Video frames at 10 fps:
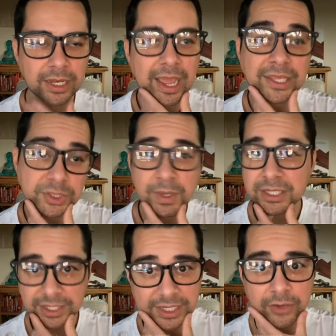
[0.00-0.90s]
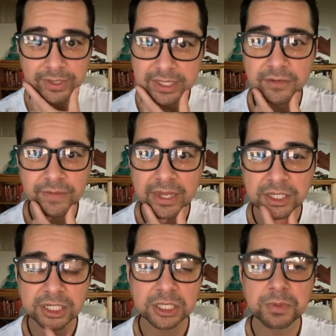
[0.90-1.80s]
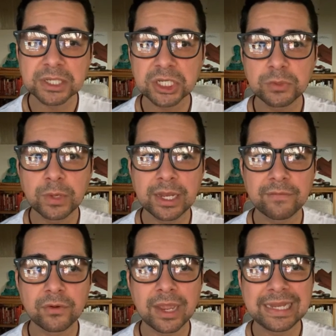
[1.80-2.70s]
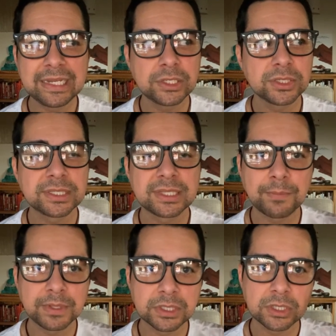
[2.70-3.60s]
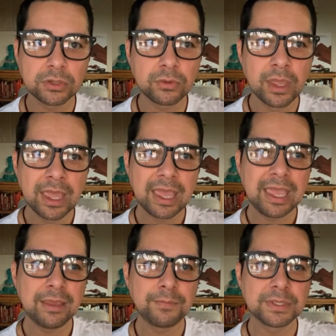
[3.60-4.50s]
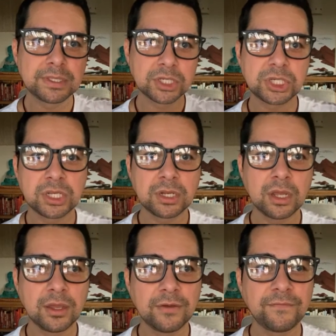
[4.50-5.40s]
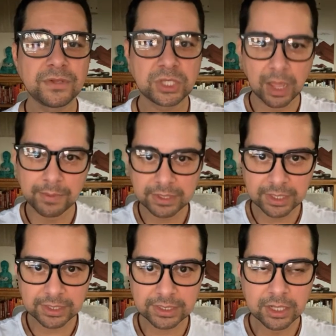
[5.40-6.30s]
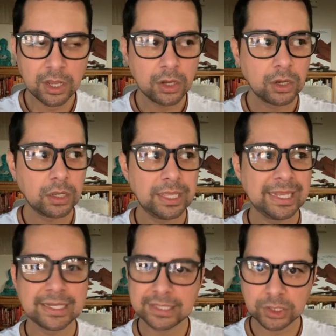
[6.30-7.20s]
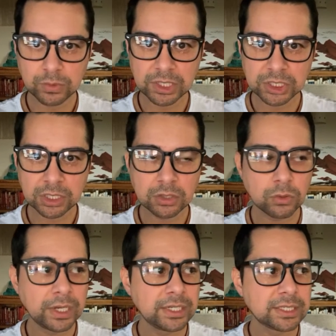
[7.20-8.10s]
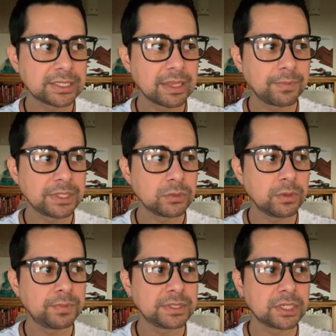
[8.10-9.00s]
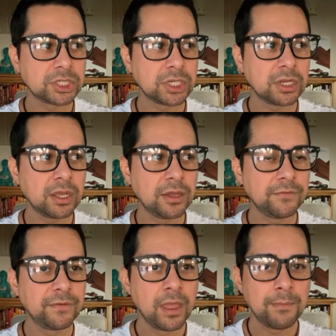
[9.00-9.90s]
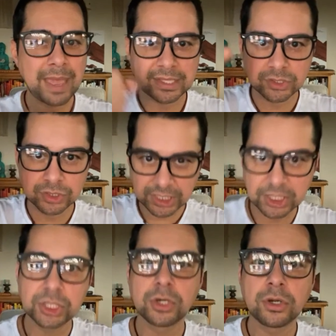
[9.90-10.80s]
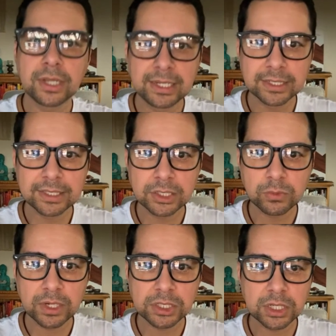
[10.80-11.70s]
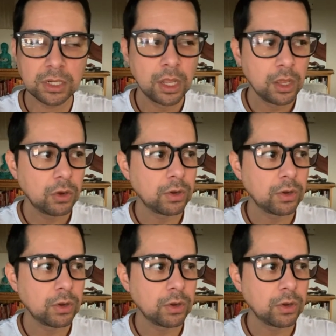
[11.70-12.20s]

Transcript: And I use my ego as an advantage, especially whenever I need to step into a position of dominance in a situation, or I need to step into a position of master teacher in a situation,